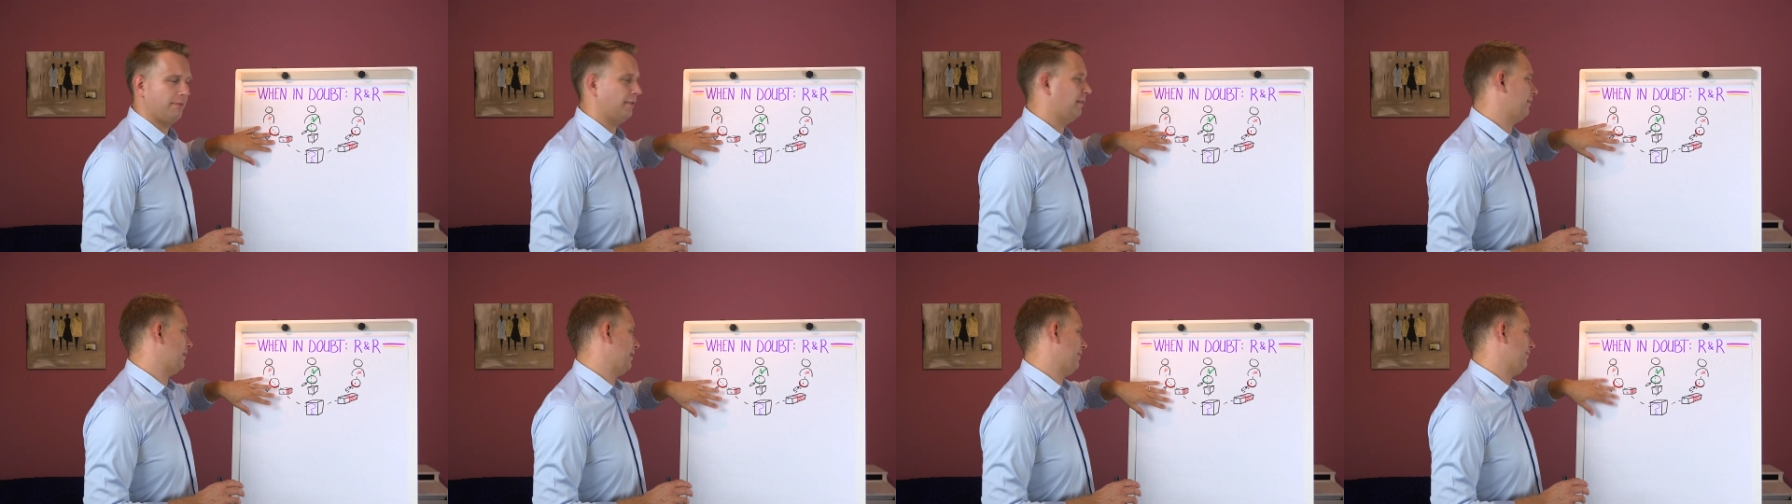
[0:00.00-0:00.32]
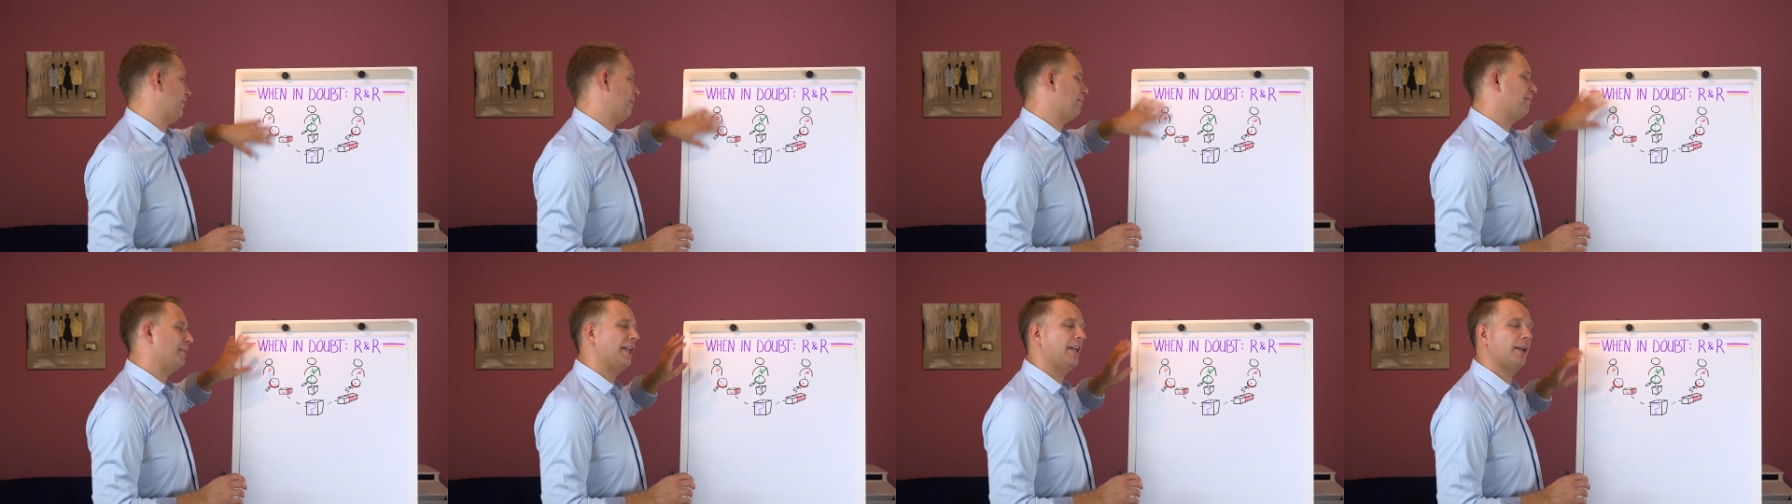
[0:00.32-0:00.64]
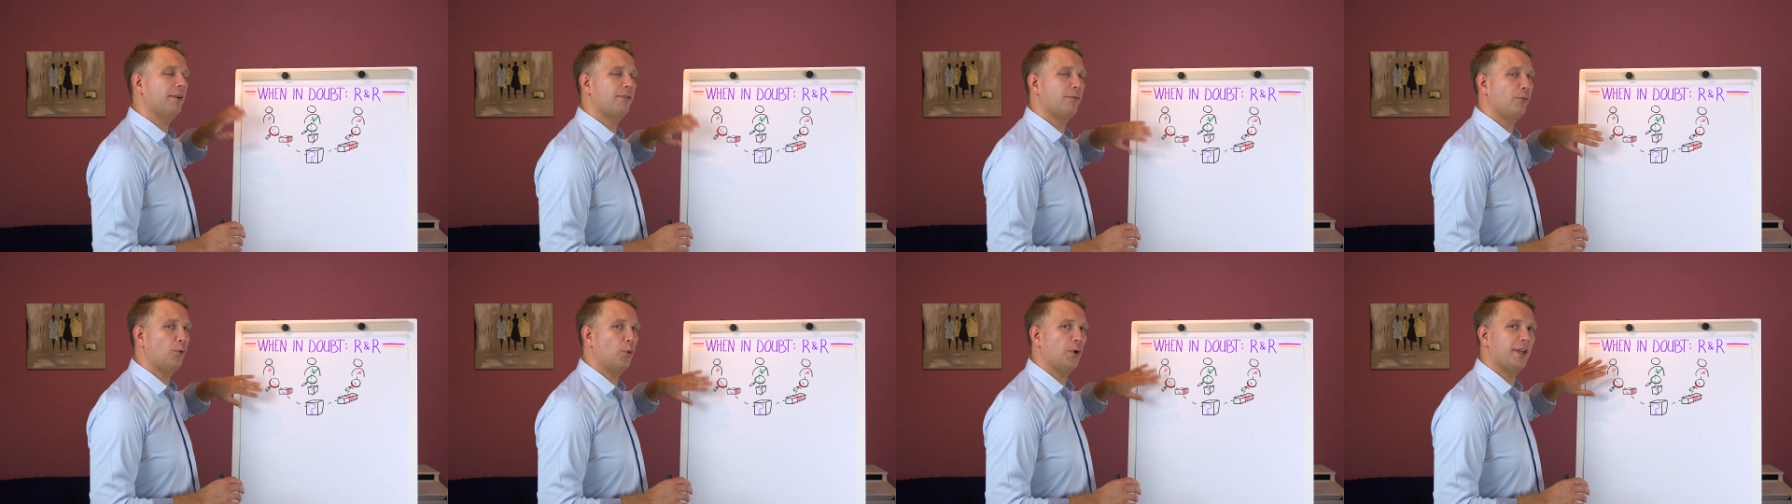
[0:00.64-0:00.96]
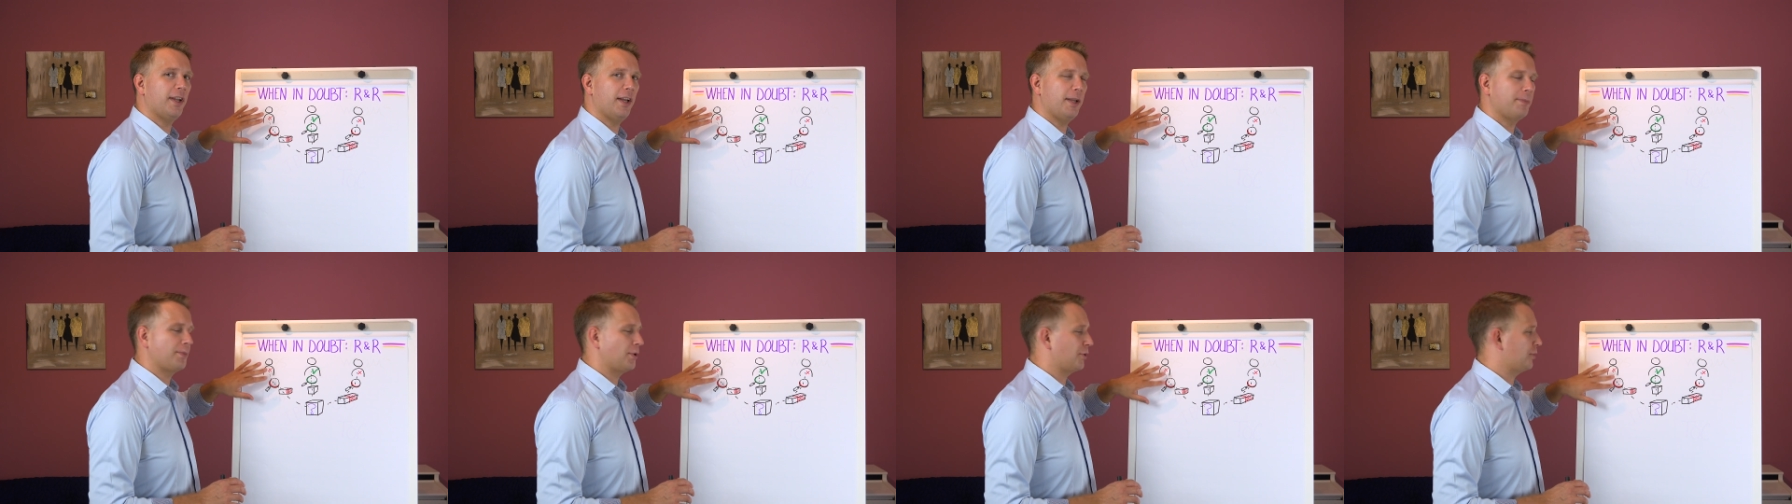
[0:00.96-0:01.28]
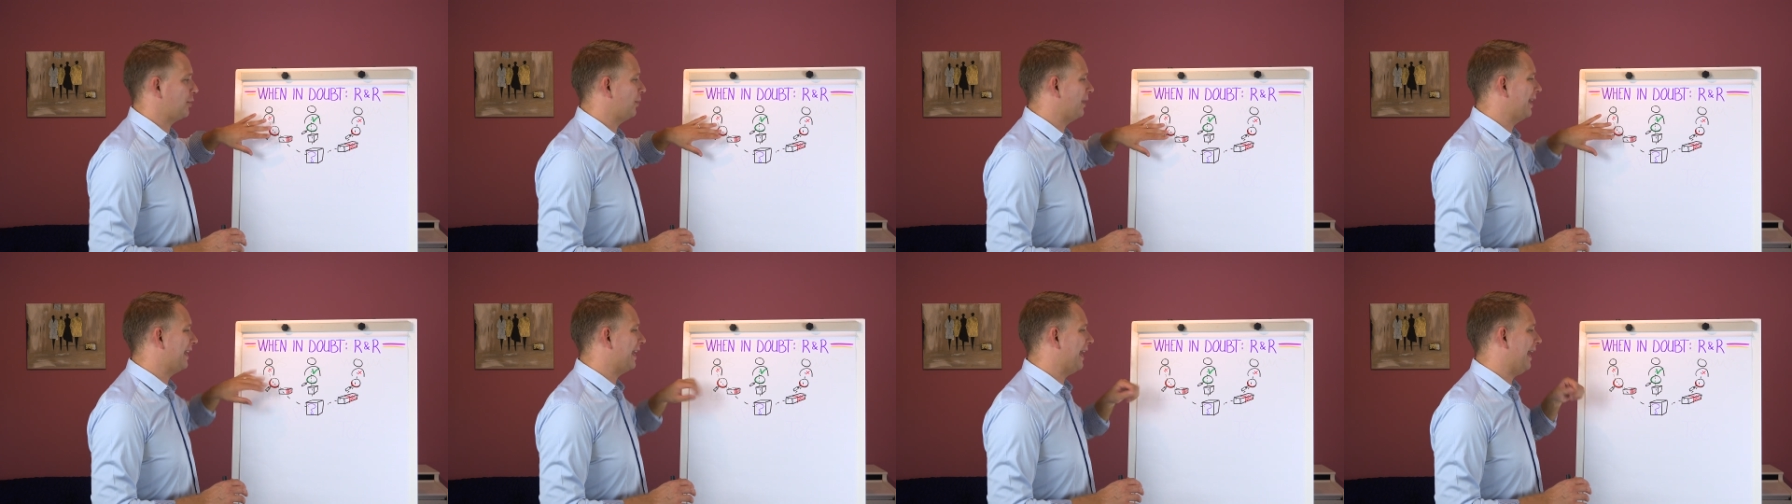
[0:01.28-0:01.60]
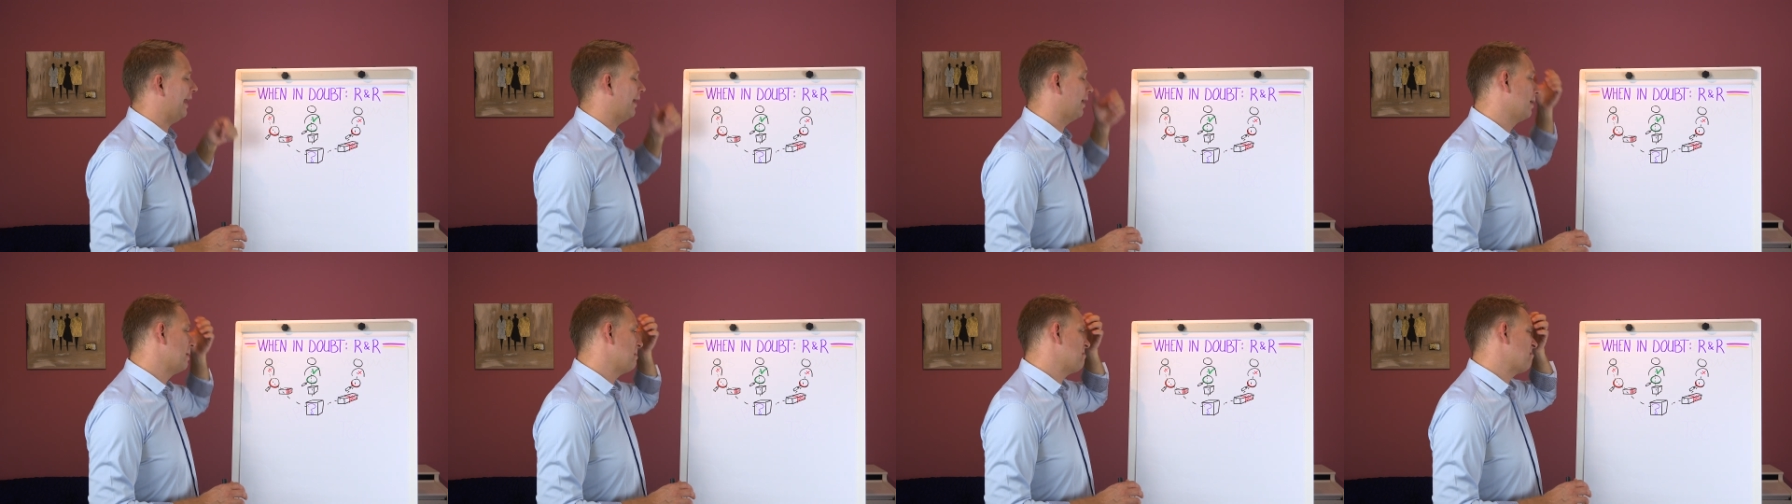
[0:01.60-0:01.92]
they repeat it four times or so, and you
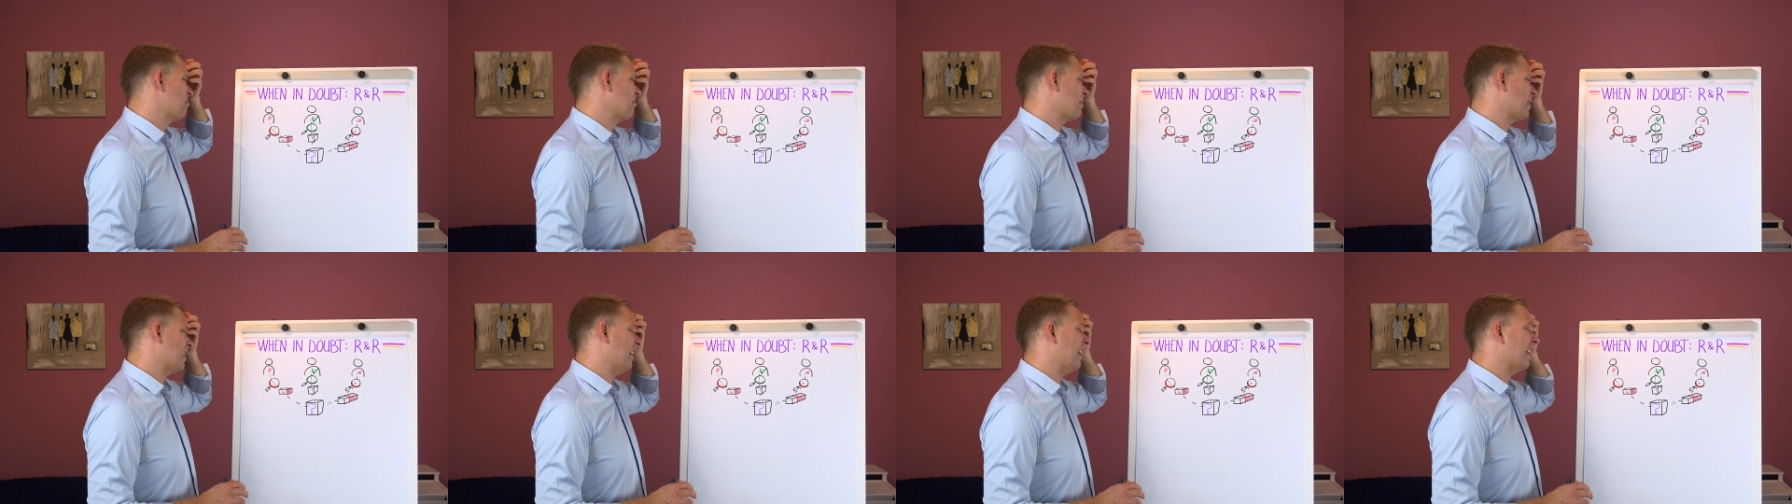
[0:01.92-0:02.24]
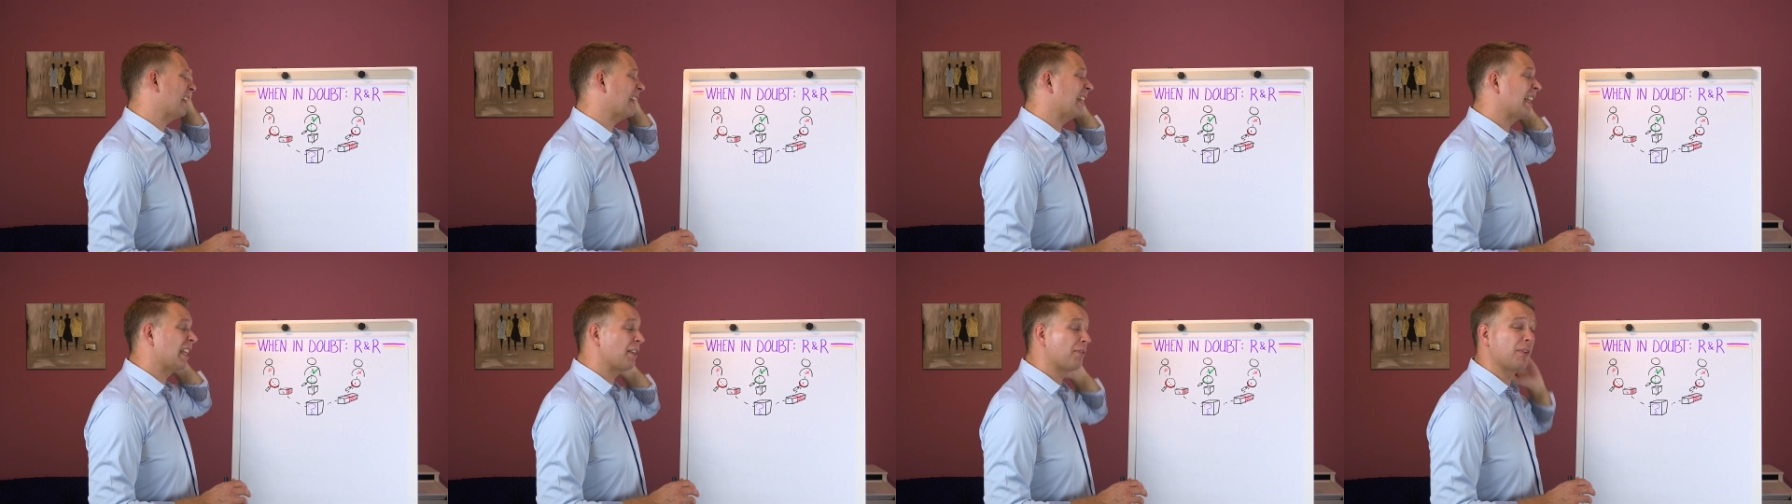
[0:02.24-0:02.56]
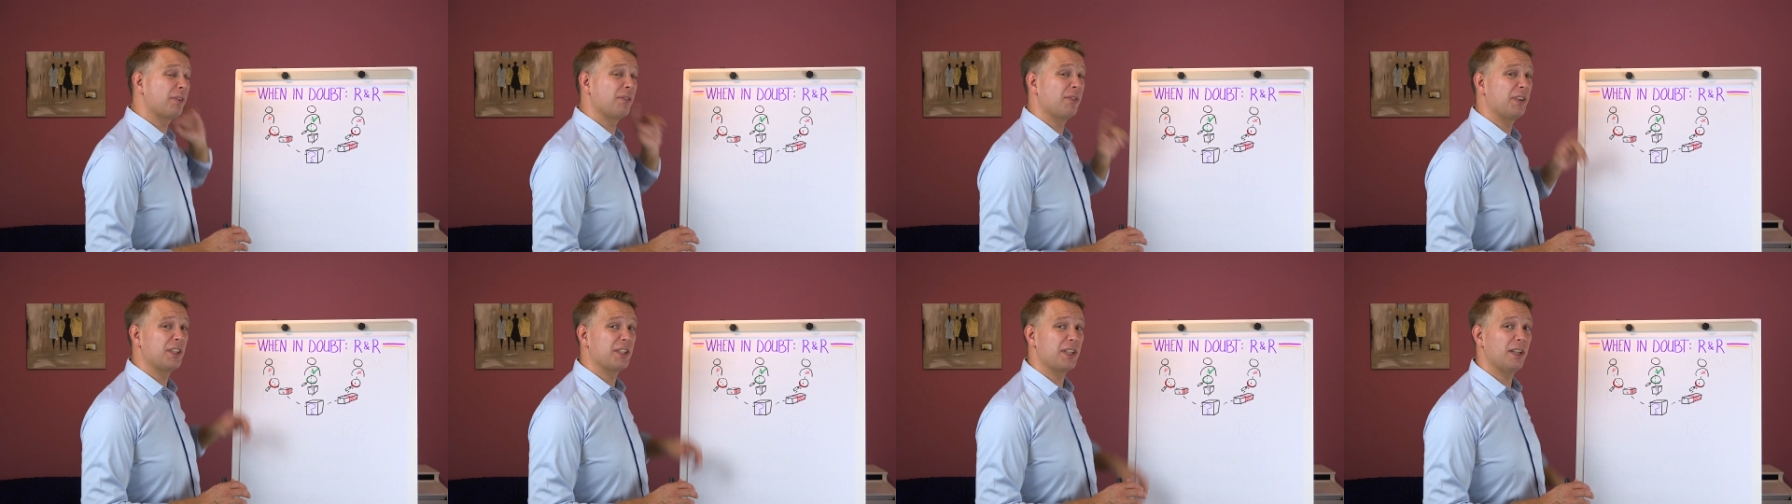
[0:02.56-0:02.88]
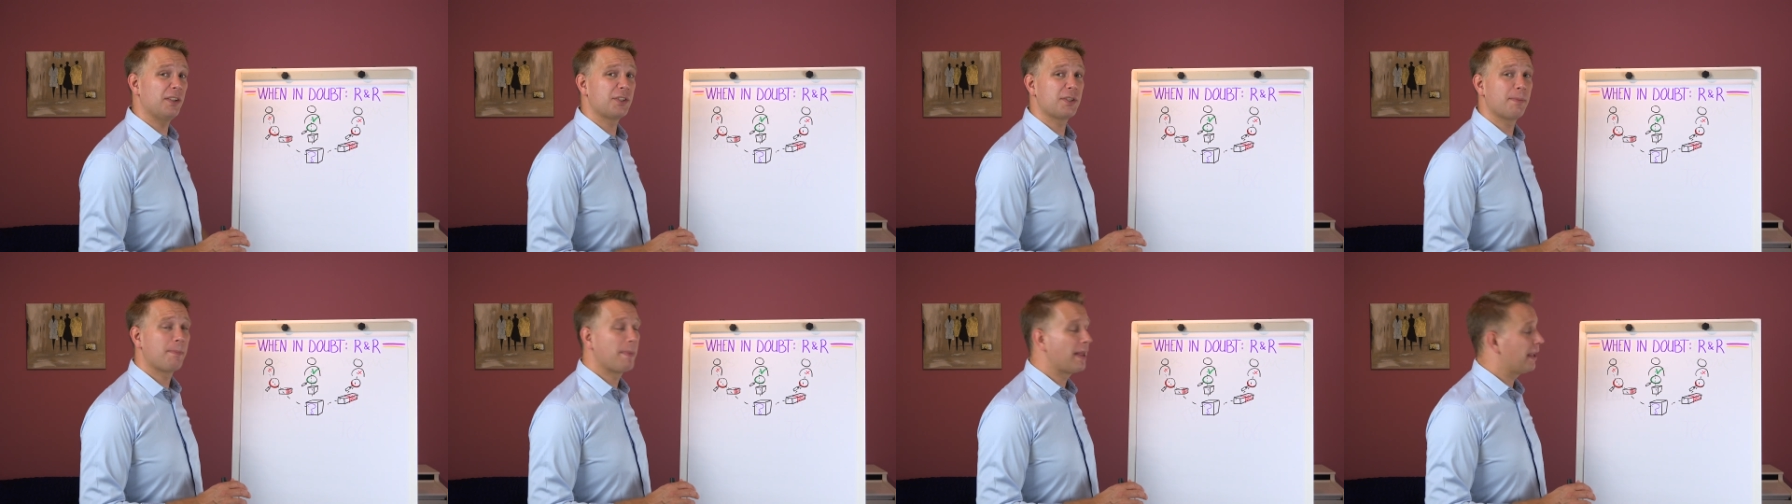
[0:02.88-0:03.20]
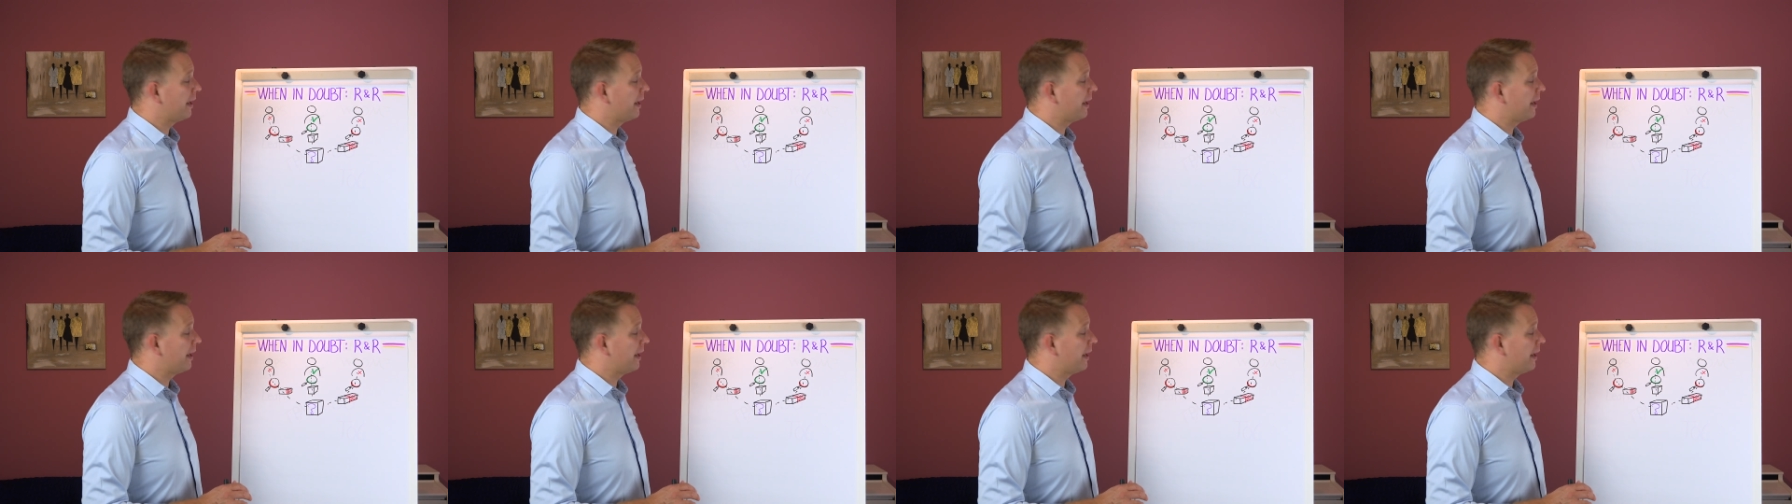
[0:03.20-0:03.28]
get slightly different results,